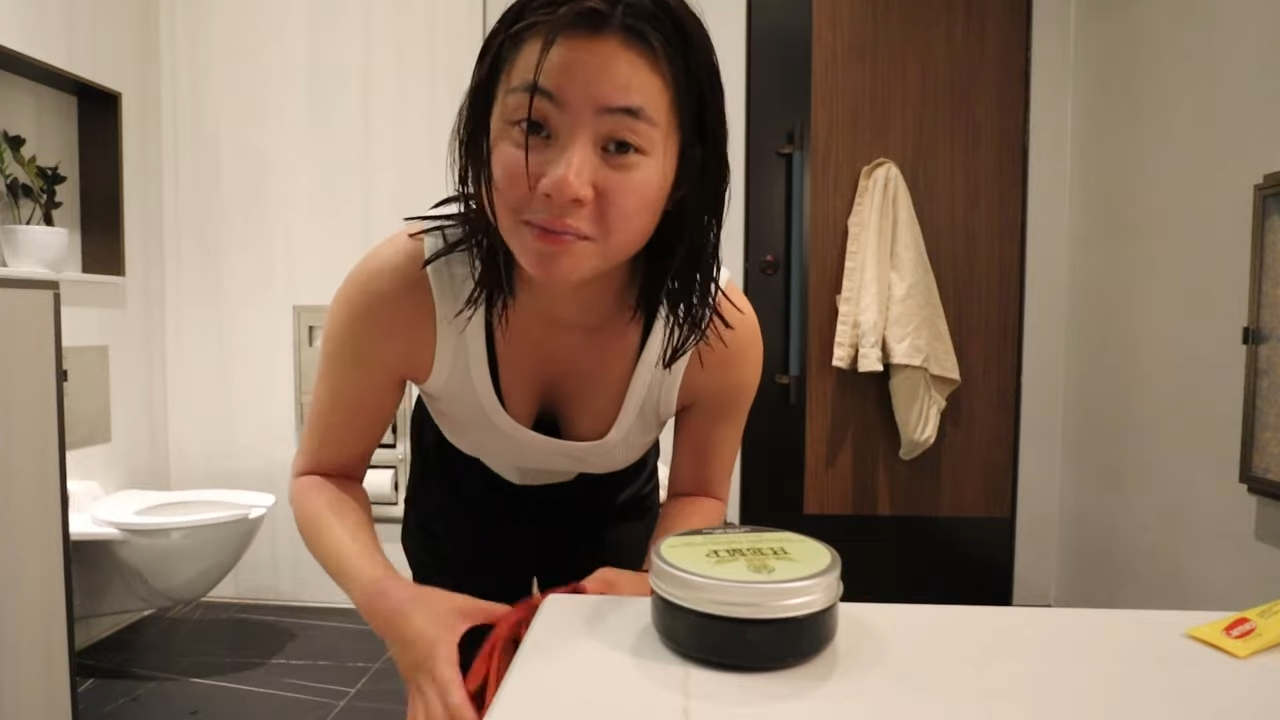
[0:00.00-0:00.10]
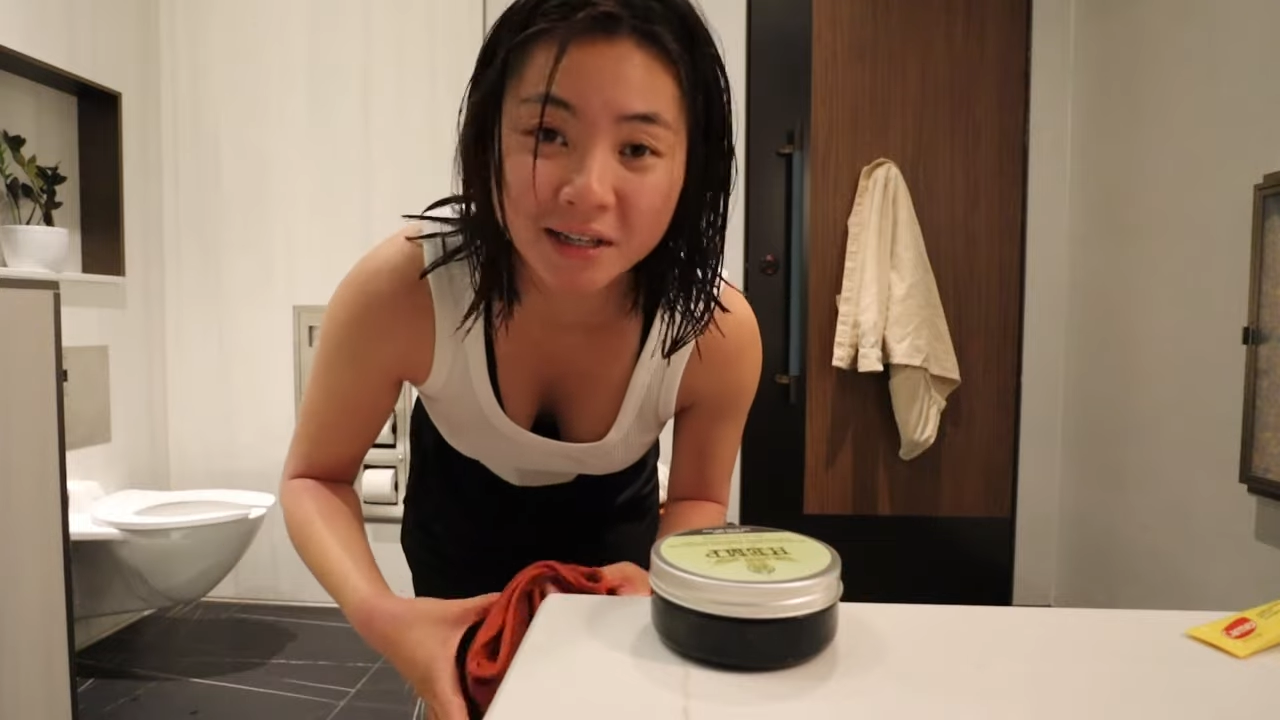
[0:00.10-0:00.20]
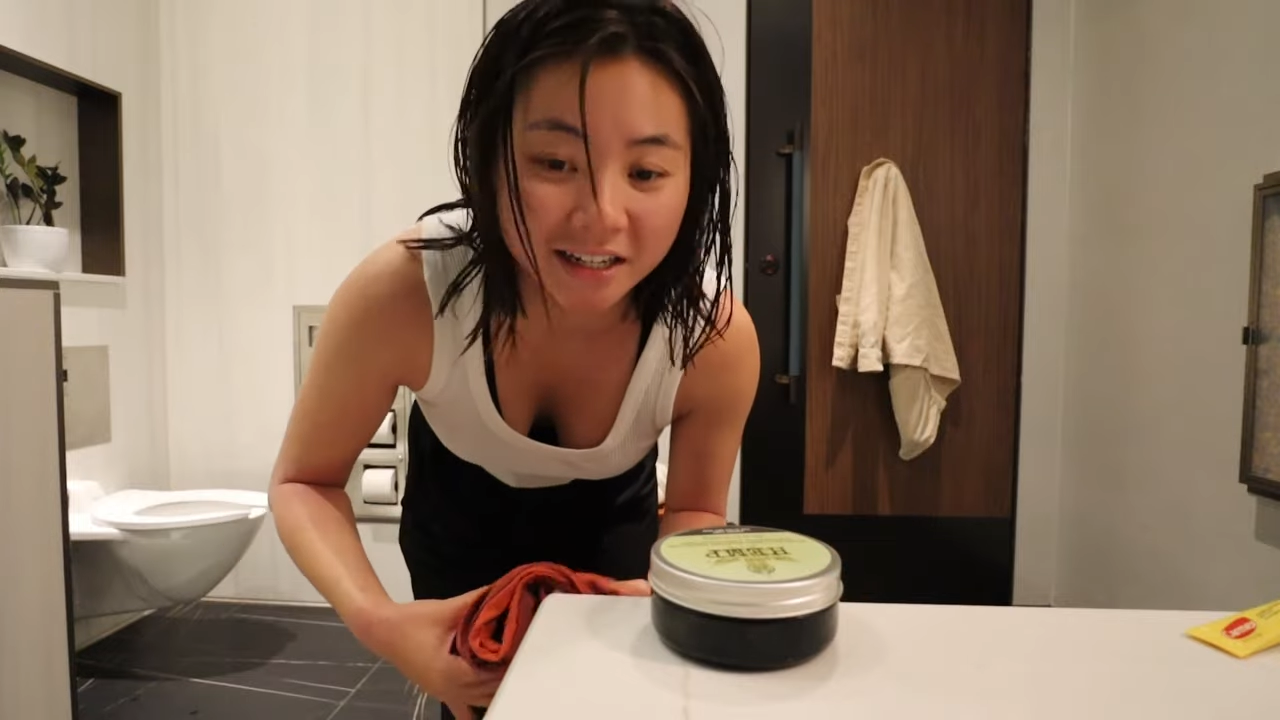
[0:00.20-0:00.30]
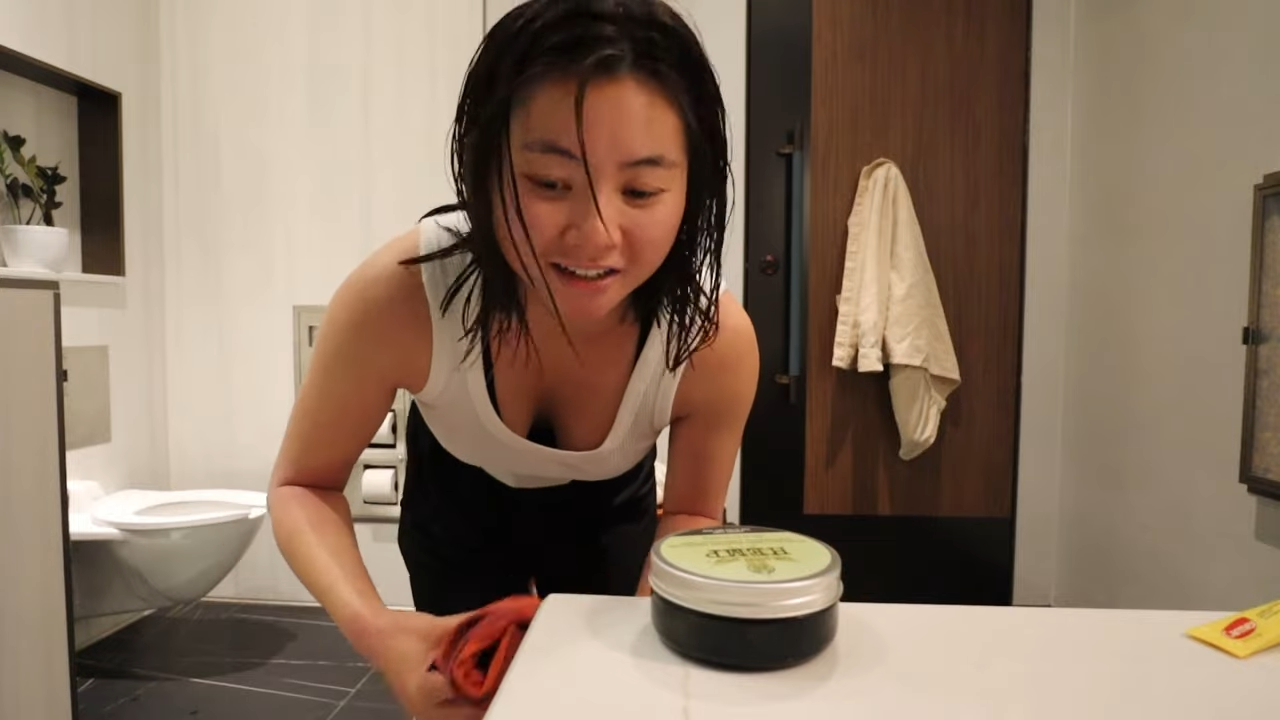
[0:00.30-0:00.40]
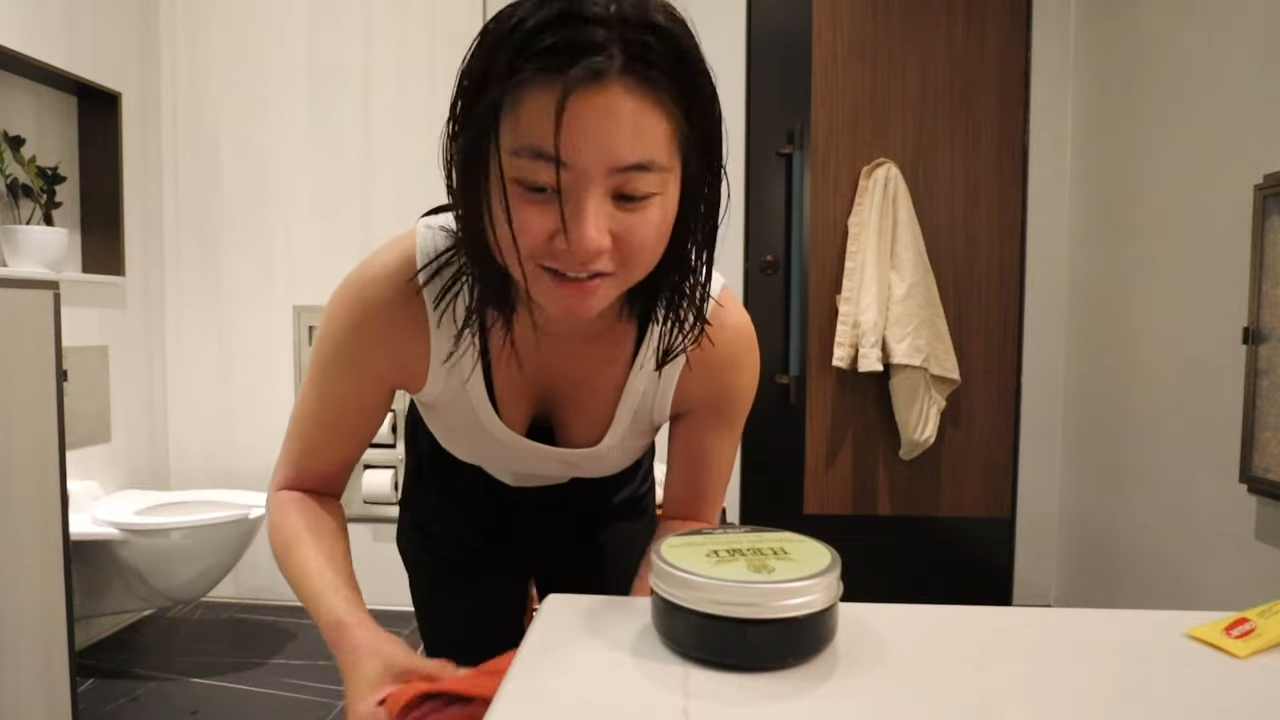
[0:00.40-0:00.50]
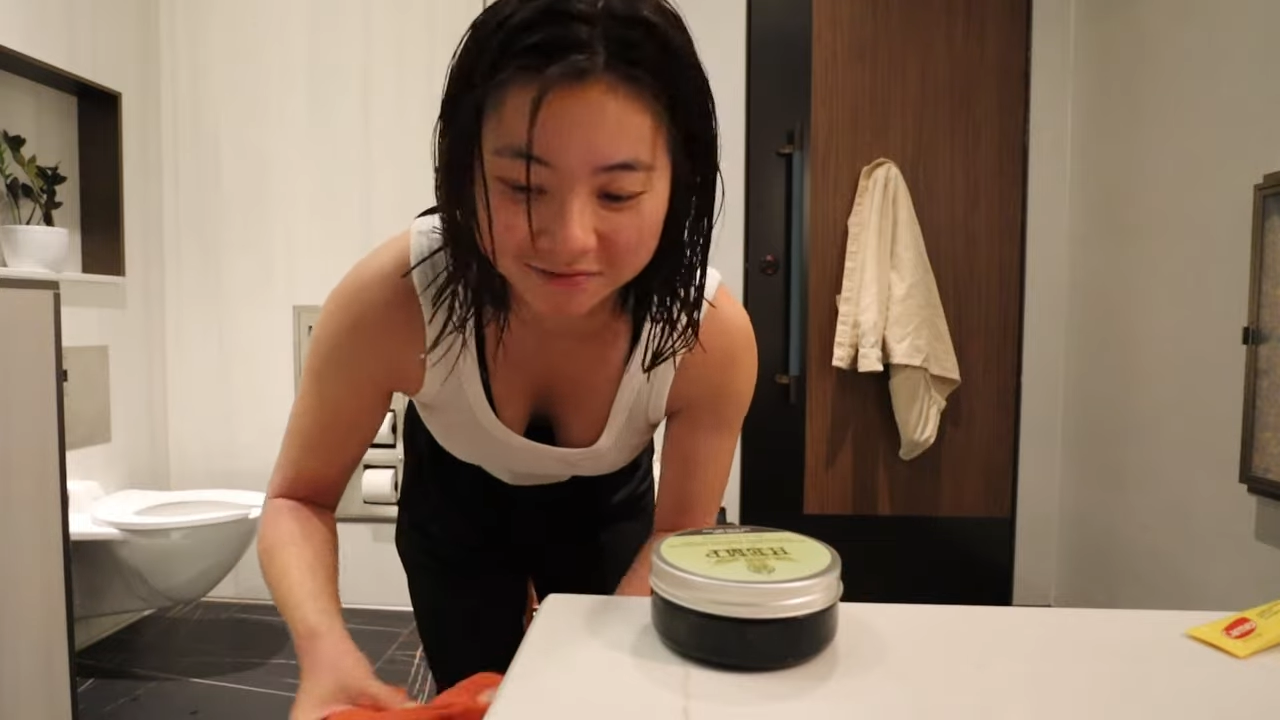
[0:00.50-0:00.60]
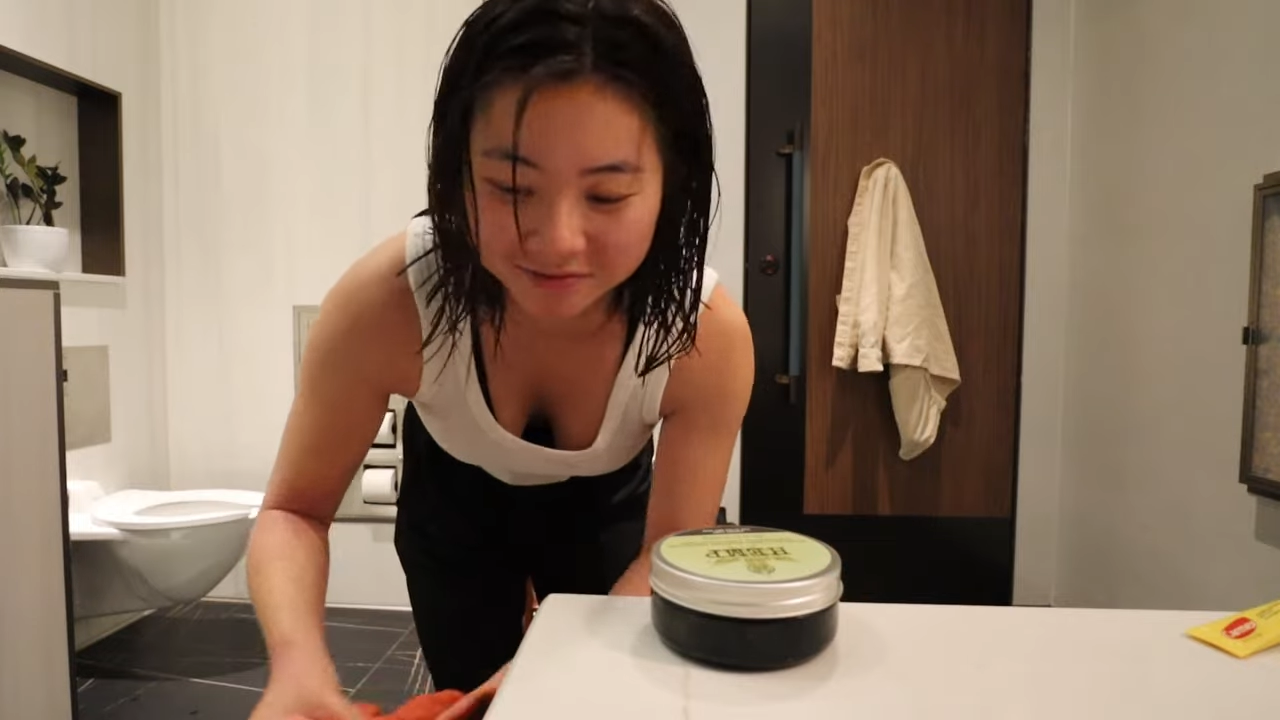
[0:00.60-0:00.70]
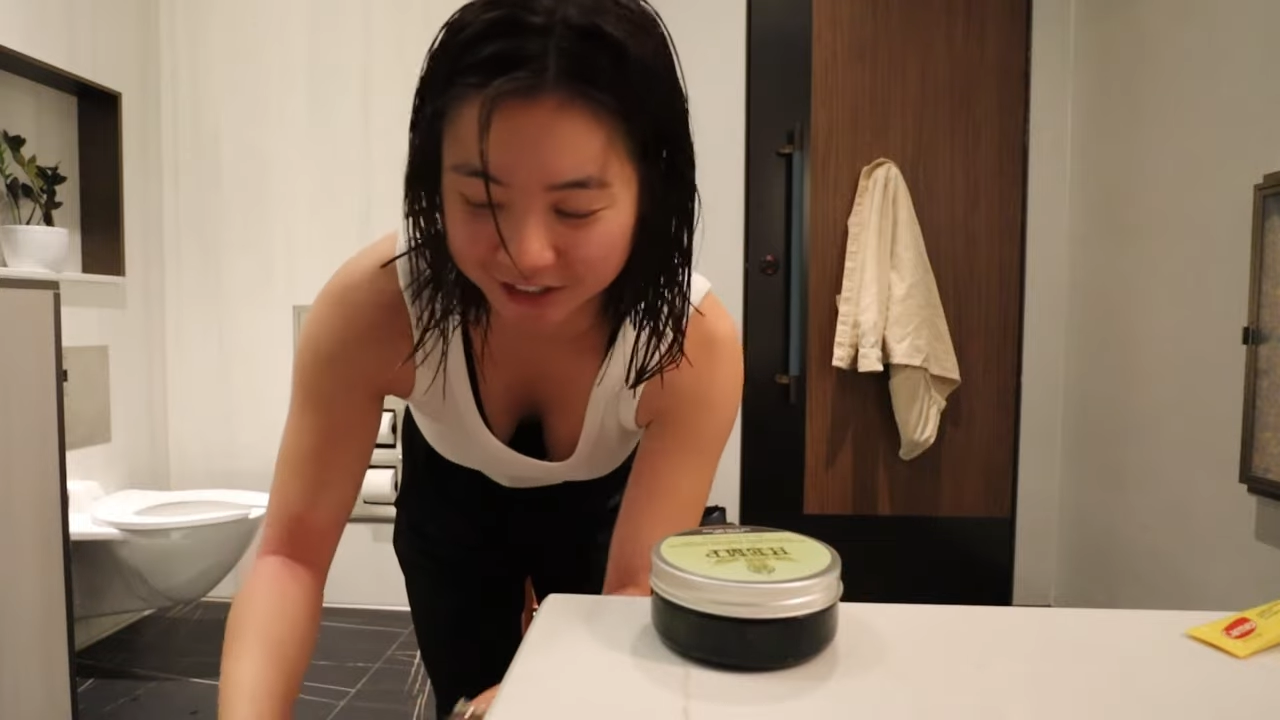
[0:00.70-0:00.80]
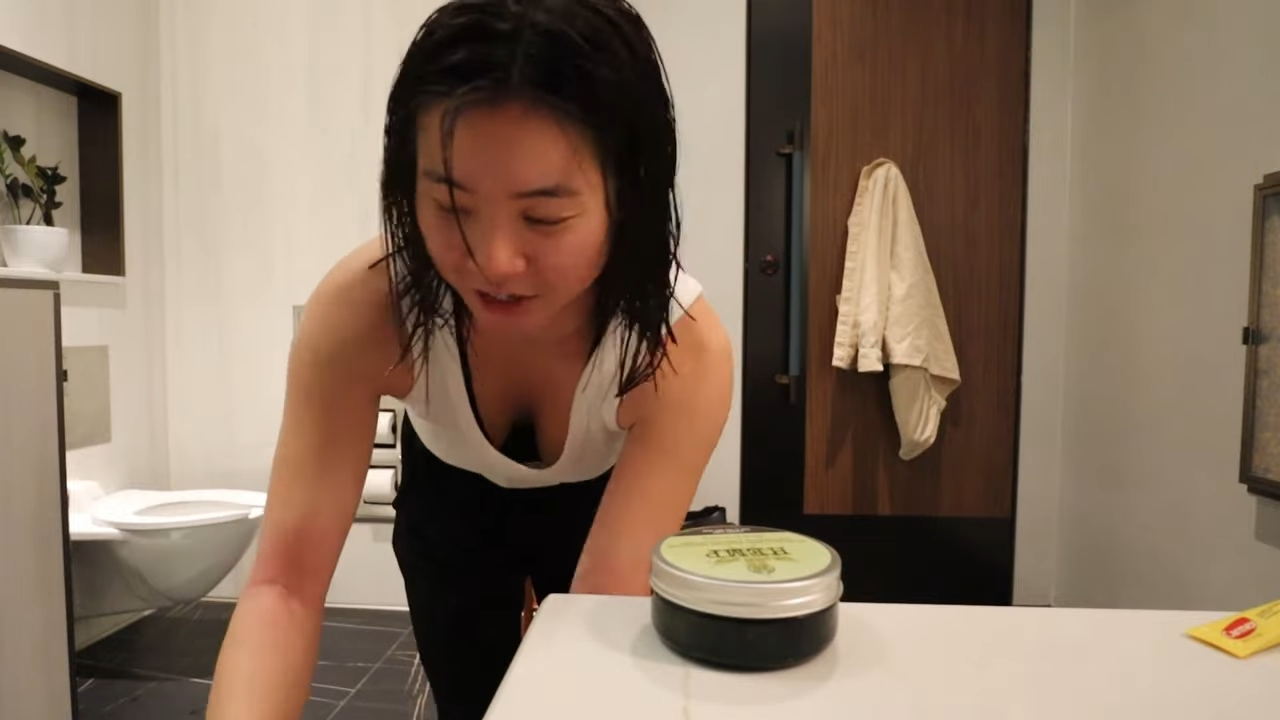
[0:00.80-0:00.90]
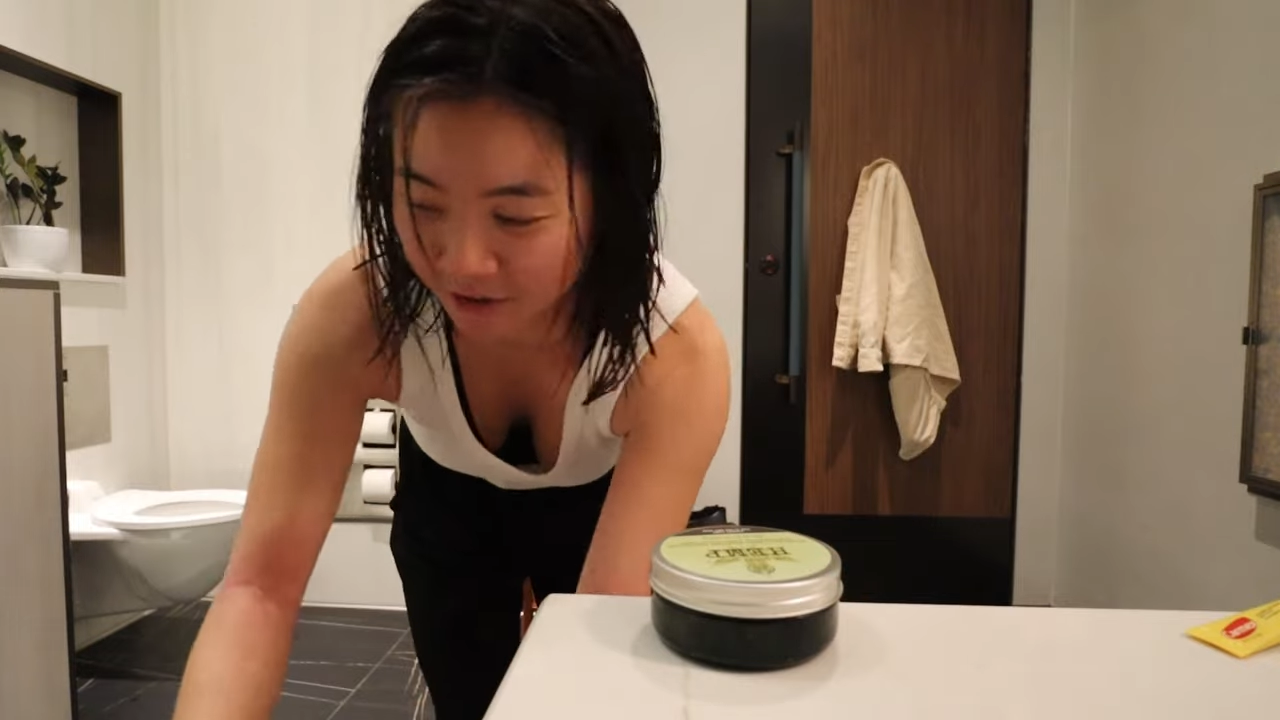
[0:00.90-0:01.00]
be here. So